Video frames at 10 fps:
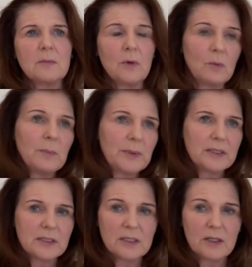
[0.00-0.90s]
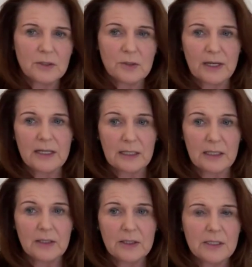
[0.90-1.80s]
Well, one, because these aren't directly
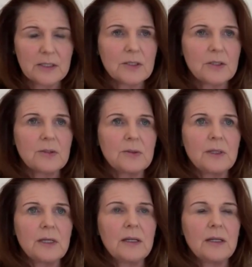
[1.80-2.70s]
learned, and two,